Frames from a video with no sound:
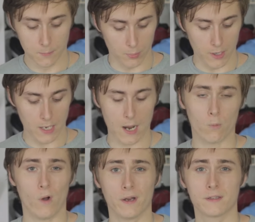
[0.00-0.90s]
but I
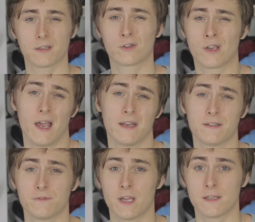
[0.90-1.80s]
wanted to kind
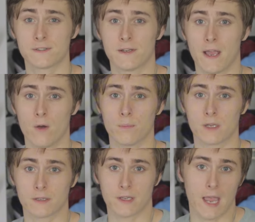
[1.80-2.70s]
of test it out
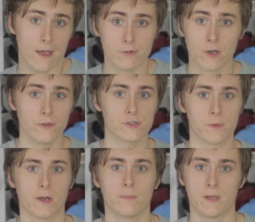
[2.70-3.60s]
because I have another
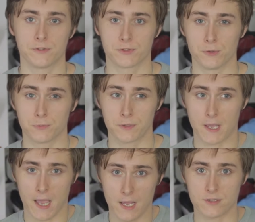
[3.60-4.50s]
Spider-Man suit
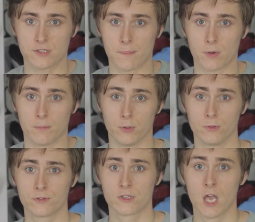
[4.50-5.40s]
that has separate
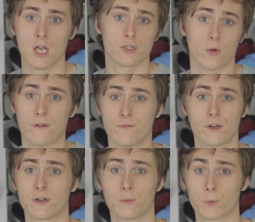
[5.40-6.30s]
boots, so I
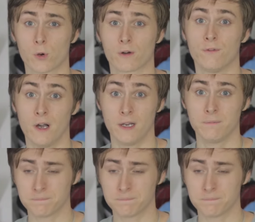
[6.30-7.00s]
figured it would work fine.